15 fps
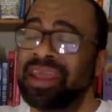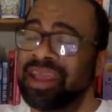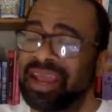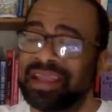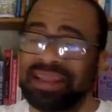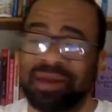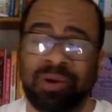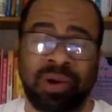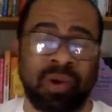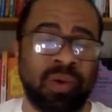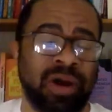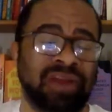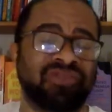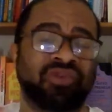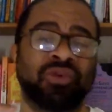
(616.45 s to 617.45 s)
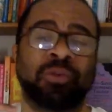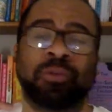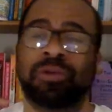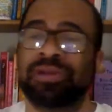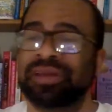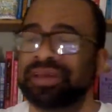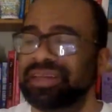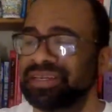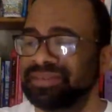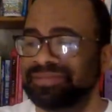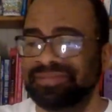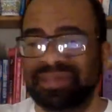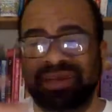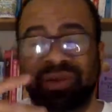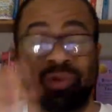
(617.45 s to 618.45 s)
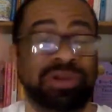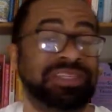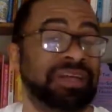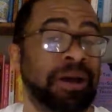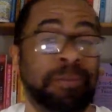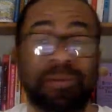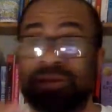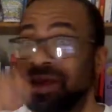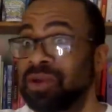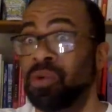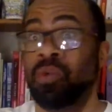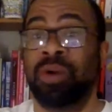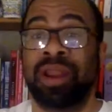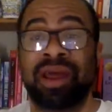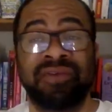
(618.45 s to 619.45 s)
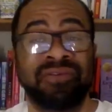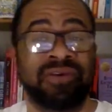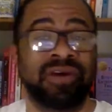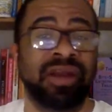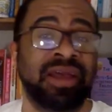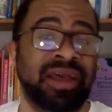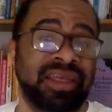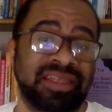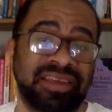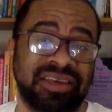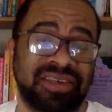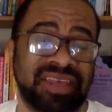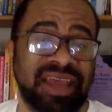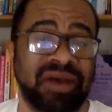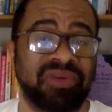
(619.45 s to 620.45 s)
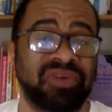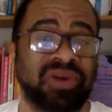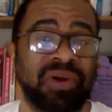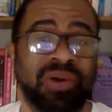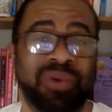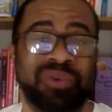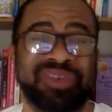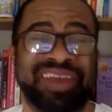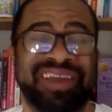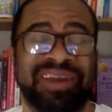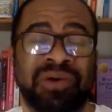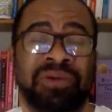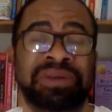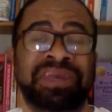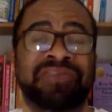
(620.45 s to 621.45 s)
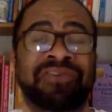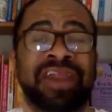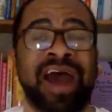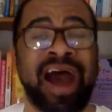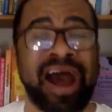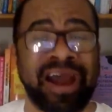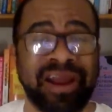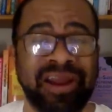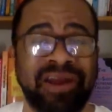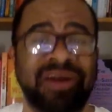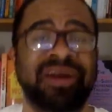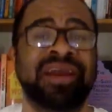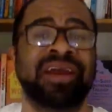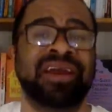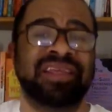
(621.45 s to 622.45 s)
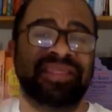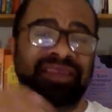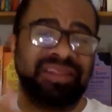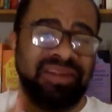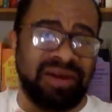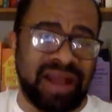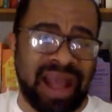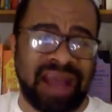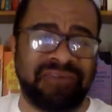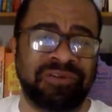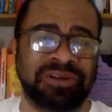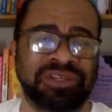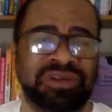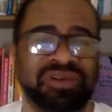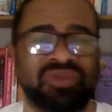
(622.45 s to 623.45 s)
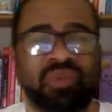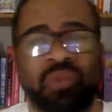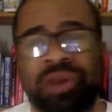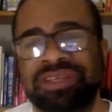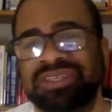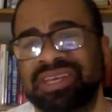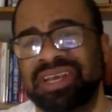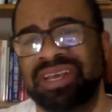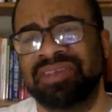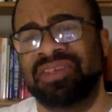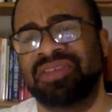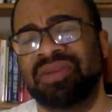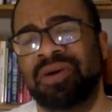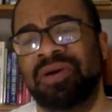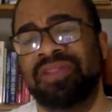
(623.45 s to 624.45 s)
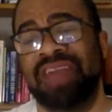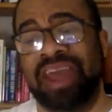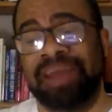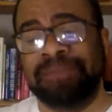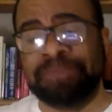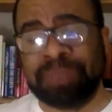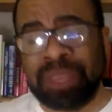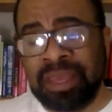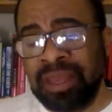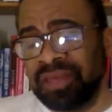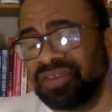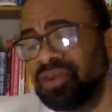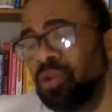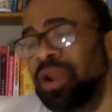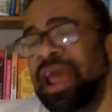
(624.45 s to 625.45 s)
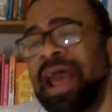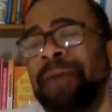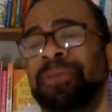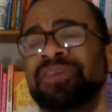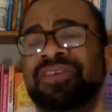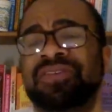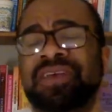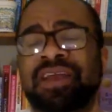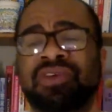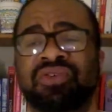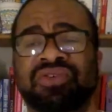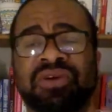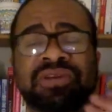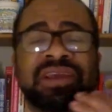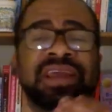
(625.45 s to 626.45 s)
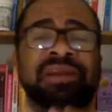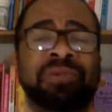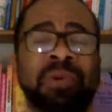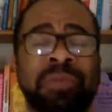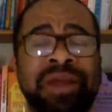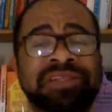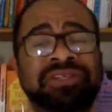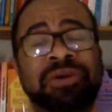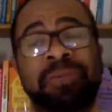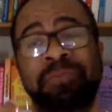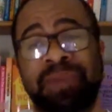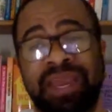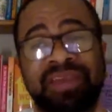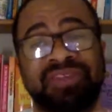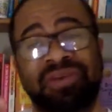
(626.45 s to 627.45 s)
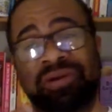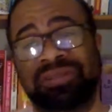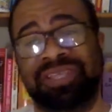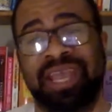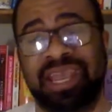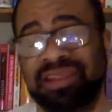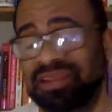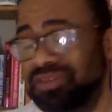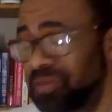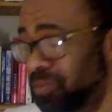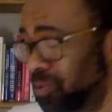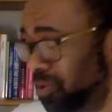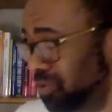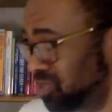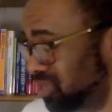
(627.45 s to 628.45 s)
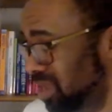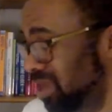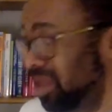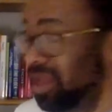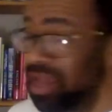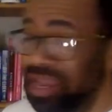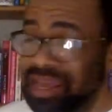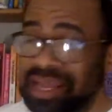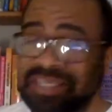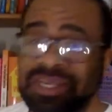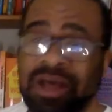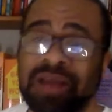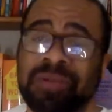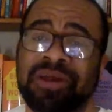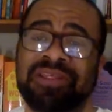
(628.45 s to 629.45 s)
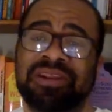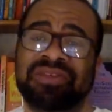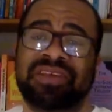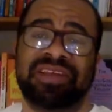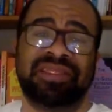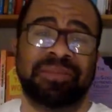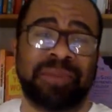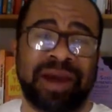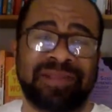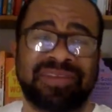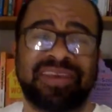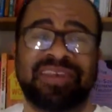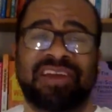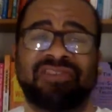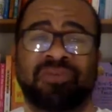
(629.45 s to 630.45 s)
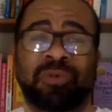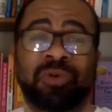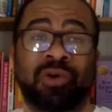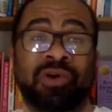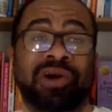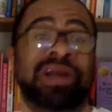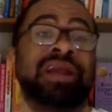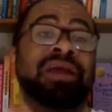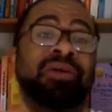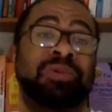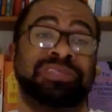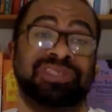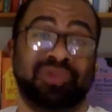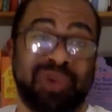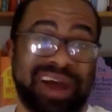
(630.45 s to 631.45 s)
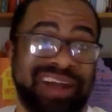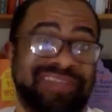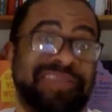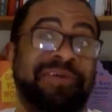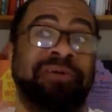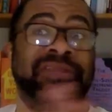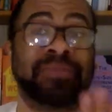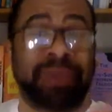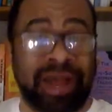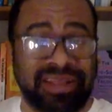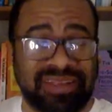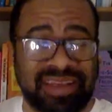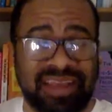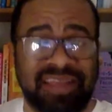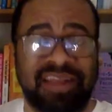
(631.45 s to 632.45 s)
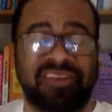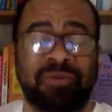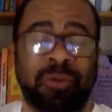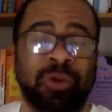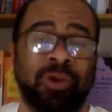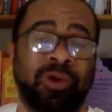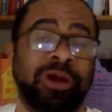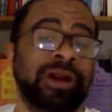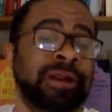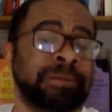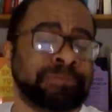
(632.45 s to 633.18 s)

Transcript: And they were quadrupling, quintupling, whatever, these sales goals and going even higher than their averages once they installed that. So what happens is that you start to get a momentum based on taking this approach. Again, I talk about this in The Bite Size Entrepreneur, which is why it's called The Bite Size Entrepreneur.